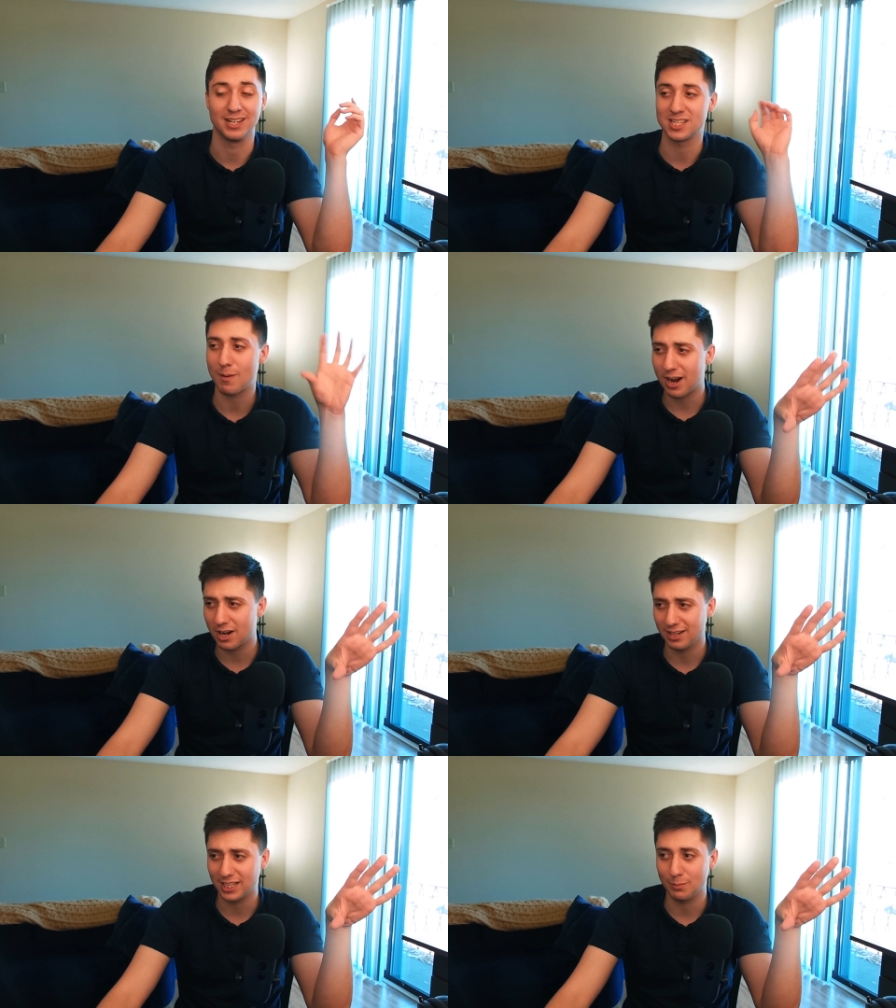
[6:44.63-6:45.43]

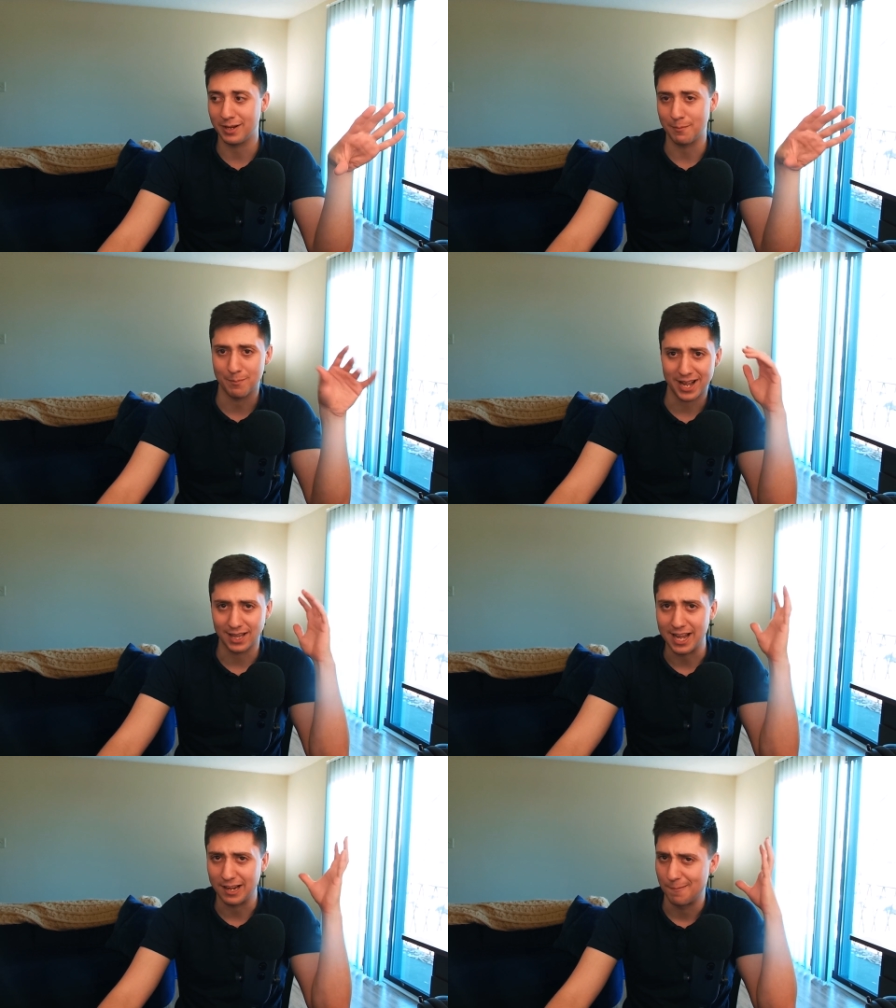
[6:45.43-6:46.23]
Inspired a little bit by
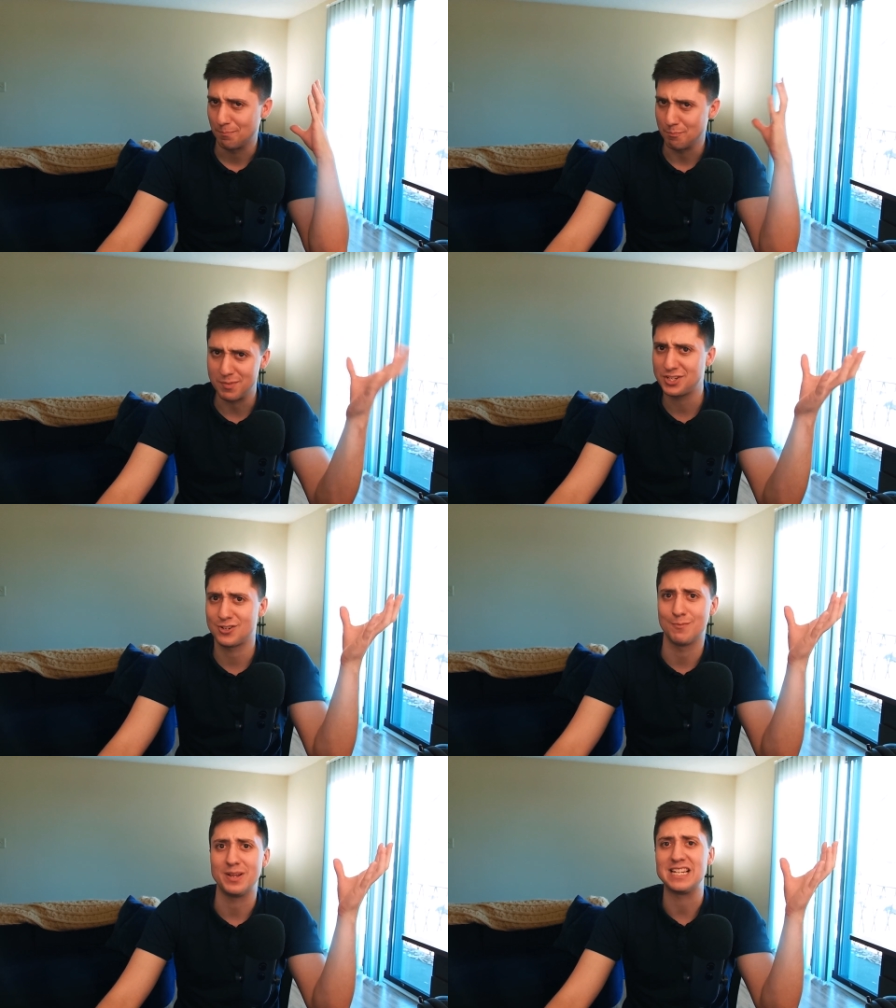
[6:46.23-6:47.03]
like
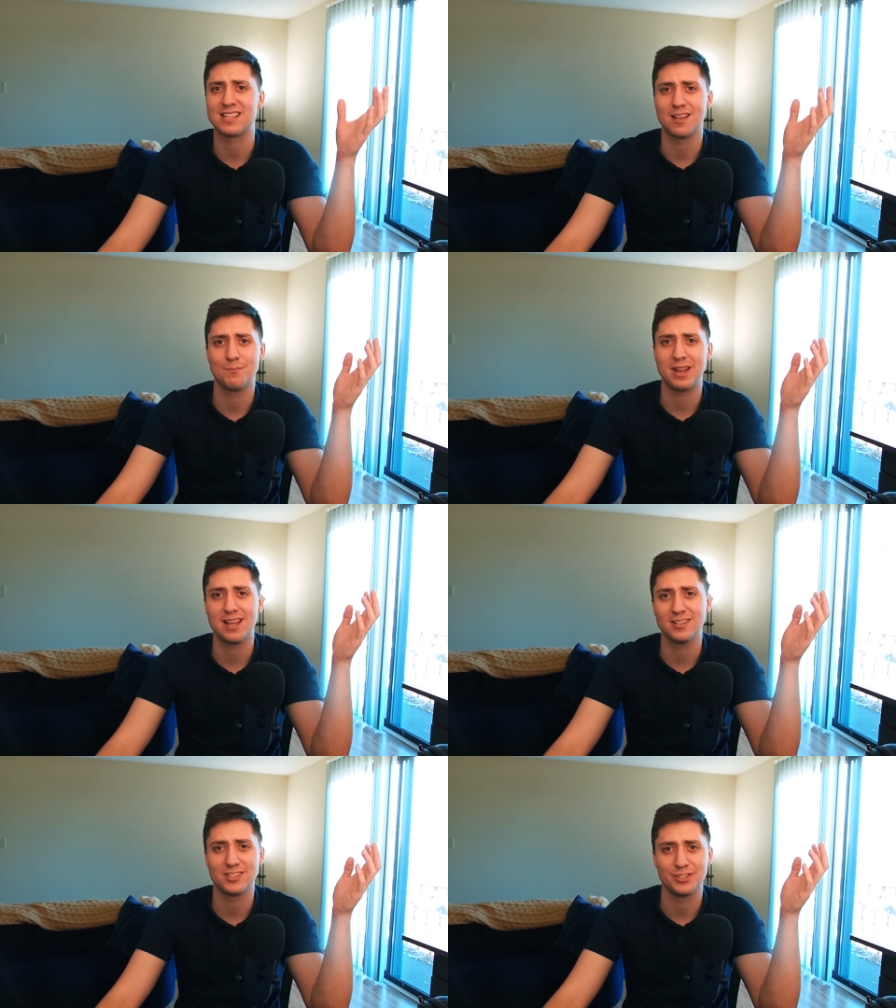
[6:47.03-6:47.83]
Mister Beast
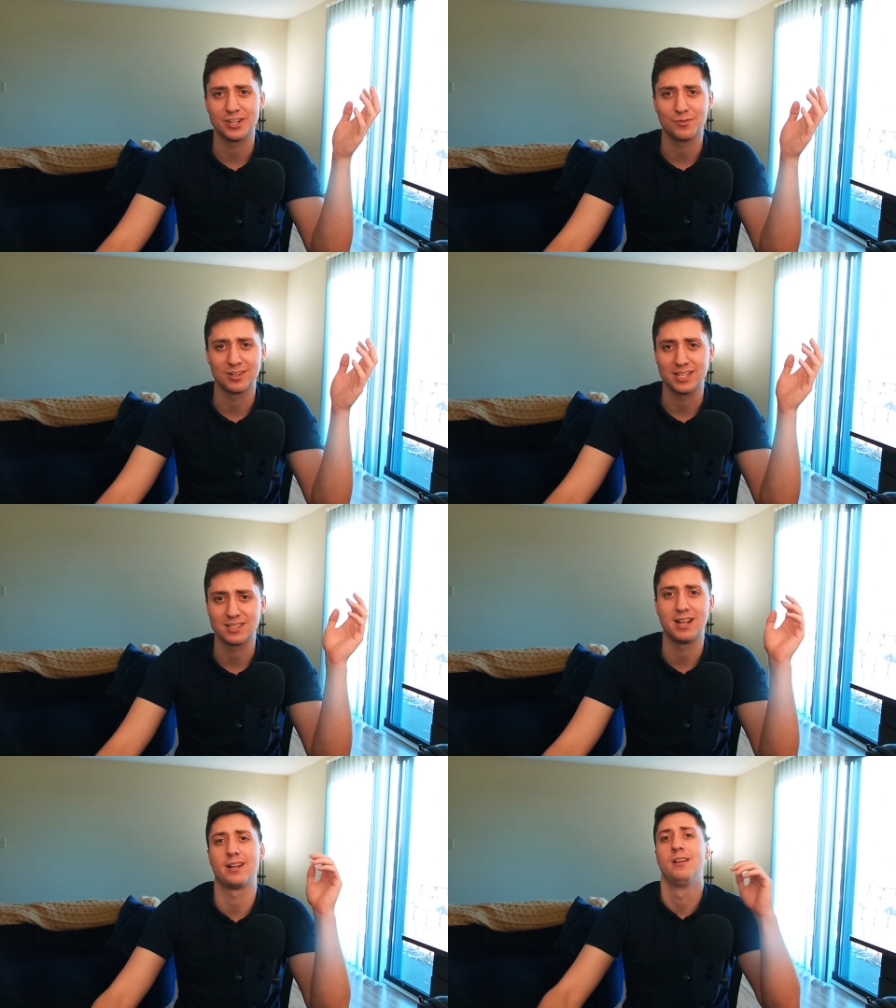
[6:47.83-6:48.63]
thumbnails, you know, where he's
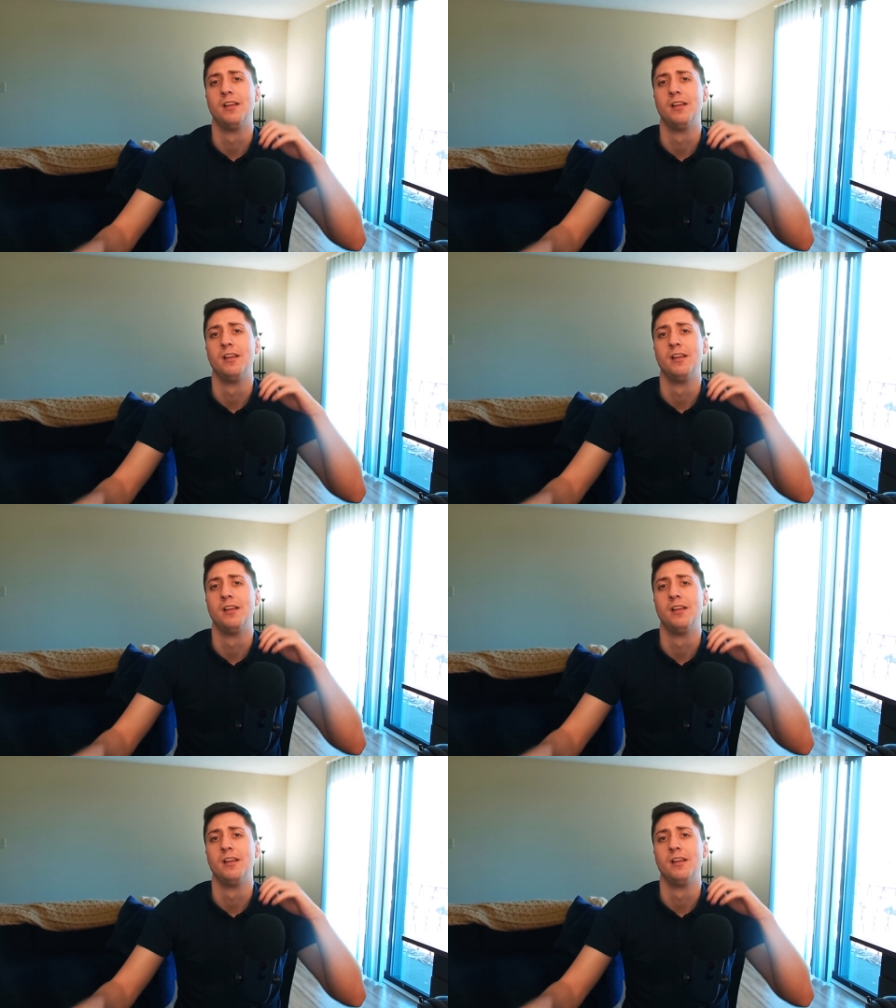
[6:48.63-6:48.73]
like